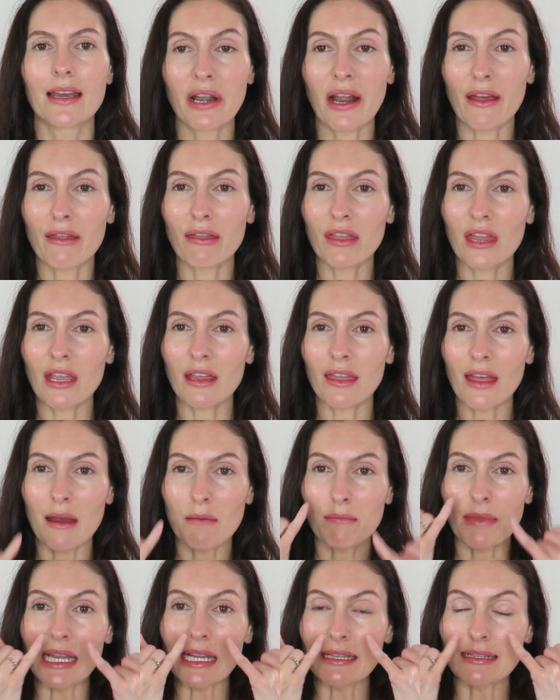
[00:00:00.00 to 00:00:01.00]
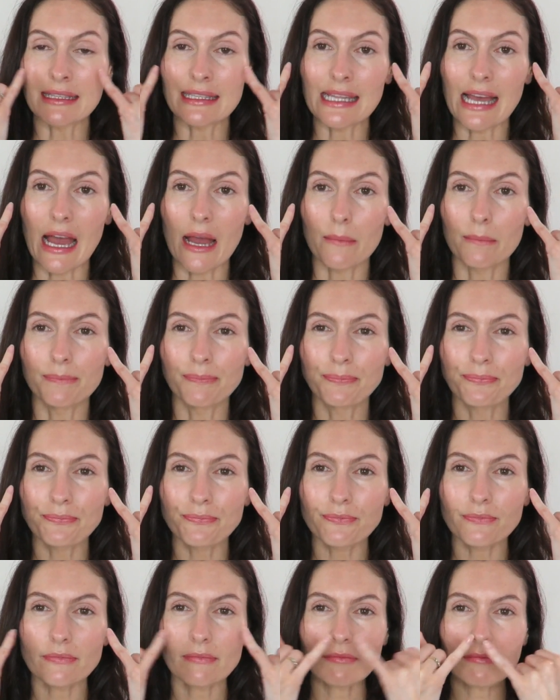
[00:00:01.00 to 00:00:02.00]
but I think that means that
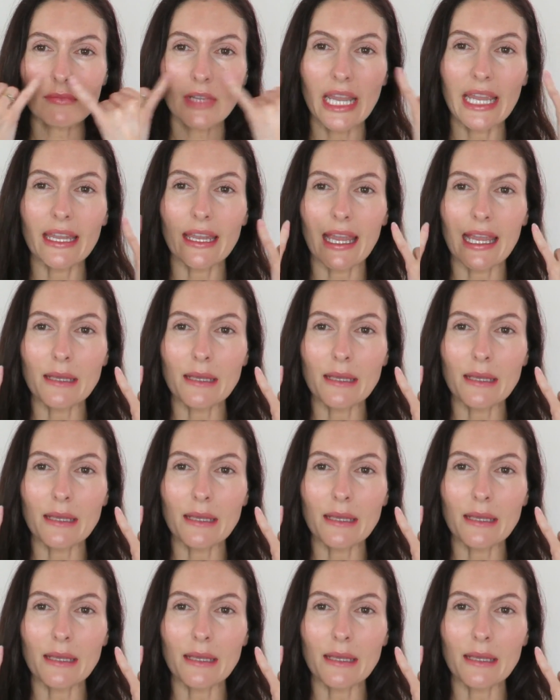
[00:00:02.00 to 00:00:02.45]
it